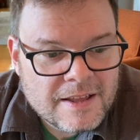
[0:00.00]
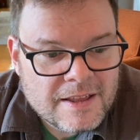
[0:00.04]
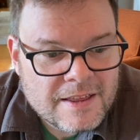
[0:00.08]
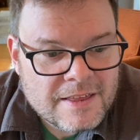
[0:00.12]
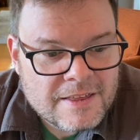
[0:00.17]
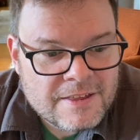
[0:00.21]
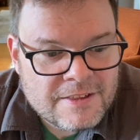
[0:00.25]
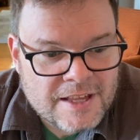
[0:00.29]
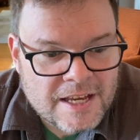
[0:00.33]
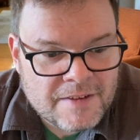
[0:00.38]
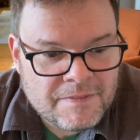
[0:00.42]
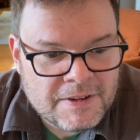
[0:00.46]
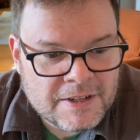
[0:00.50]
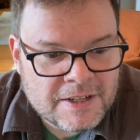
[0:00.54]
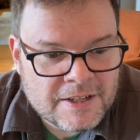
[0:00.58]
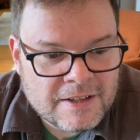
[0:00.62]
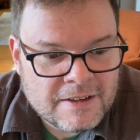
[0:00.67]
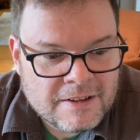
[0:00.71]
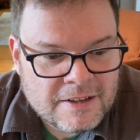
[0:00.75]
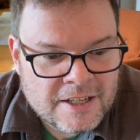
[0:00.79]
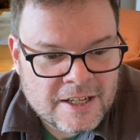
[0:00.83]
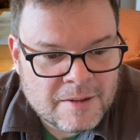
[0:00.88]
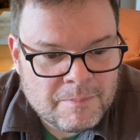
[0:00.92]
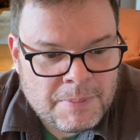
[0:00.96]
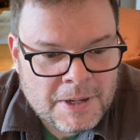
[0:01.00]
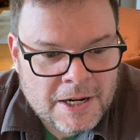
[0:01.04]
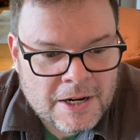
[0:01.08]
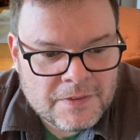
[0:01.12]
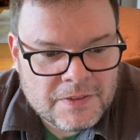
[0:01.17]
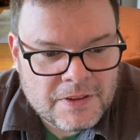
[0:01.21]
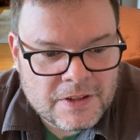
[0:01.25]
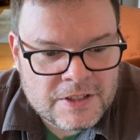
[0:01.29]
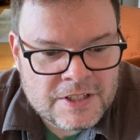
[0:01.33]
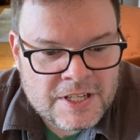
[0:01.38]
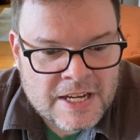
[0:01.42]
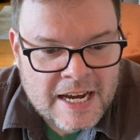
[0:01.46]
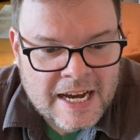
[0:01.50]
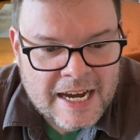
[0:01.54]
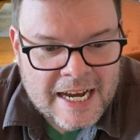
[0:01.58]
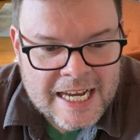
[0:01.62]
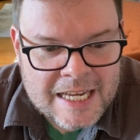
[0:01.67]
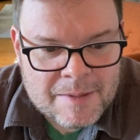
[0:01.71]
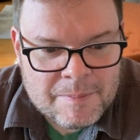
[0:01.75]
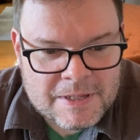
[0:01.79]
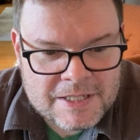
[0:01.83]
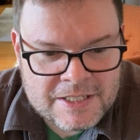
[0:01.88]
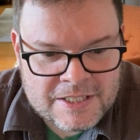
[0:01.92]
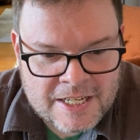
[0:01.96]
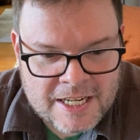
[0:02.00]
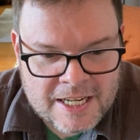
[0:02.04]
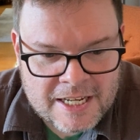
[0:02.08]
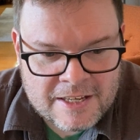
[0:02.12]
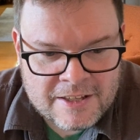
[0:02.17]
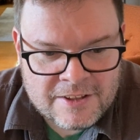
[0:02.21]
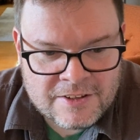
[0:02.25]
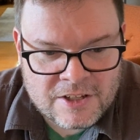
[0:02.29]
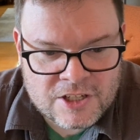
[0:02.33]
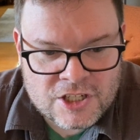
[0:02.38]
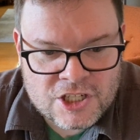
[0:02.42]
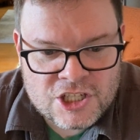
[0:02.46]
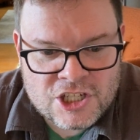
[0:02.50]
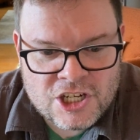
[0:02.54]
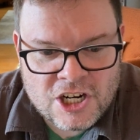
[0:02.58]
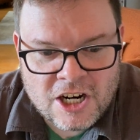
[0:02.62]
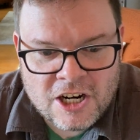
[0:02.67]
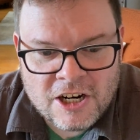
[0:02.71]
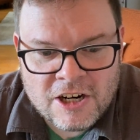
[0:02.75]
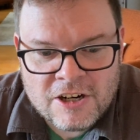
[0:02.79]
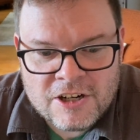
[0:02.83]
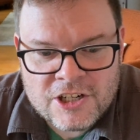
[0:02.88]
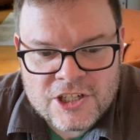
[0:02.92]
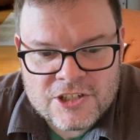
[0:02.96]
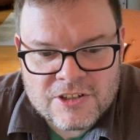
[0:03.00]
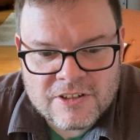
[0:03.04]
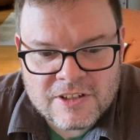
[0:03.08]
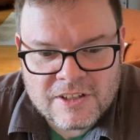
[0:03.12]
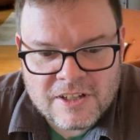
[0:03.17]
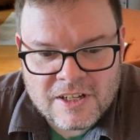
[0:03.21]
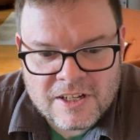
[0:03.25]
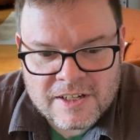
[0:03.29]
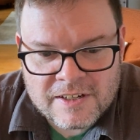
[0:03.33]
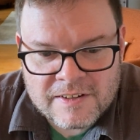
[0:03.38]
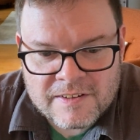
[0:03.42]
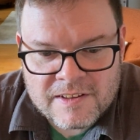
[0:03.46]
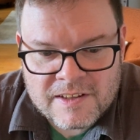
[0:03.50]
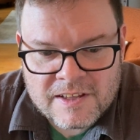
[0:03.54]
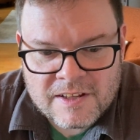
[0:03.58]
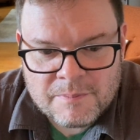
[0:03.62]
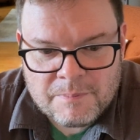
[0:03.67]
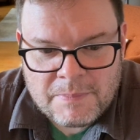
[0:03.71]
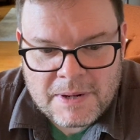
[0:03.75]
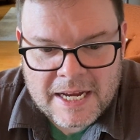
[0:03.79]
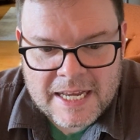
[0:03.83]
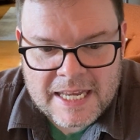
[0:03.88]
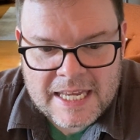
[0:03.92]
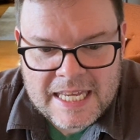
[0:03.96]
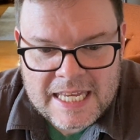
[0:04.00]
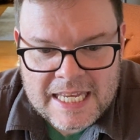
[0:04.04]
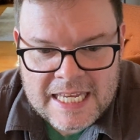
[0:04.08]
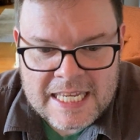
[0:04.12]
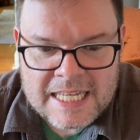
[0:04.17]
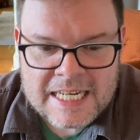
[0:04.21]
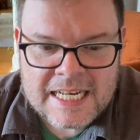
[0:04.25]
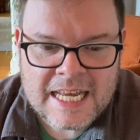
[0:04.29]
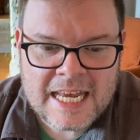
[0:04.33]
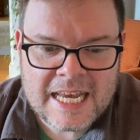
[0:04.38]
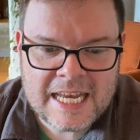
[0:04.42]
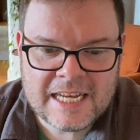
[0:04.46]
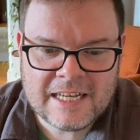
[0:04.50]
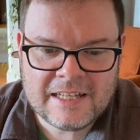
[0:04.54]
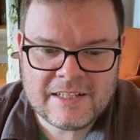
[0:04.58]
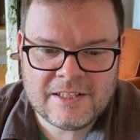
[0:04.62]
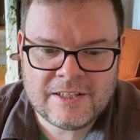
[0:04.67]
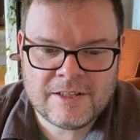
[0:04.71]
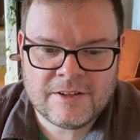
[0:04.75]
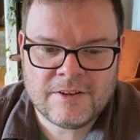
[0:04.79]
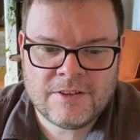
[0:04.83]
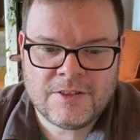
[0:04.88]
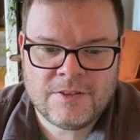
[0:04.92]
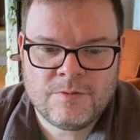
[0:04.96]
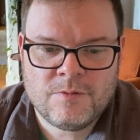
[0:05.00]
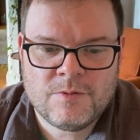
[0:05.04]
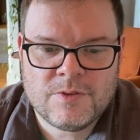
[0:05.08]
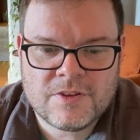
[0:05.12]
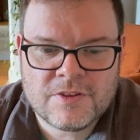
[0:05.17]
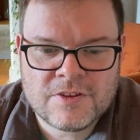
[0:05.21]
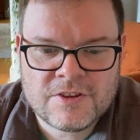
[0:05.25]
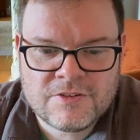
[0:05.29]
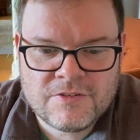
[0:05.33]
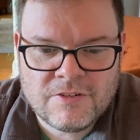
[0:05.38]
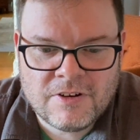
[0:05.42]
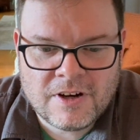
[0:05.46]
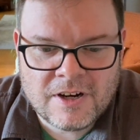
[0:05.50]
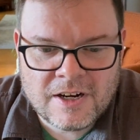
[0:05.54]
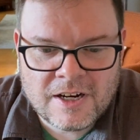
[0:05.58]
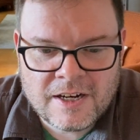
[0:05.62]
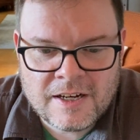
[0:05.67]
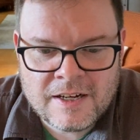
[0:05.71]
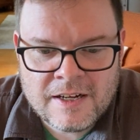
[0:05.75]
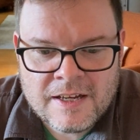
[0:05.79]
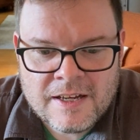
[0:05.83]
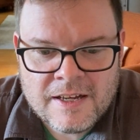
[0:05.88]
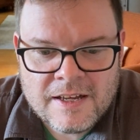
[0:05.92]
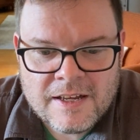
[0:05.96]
7, compare the time it takes to charge your lungs by inhaling through the straw,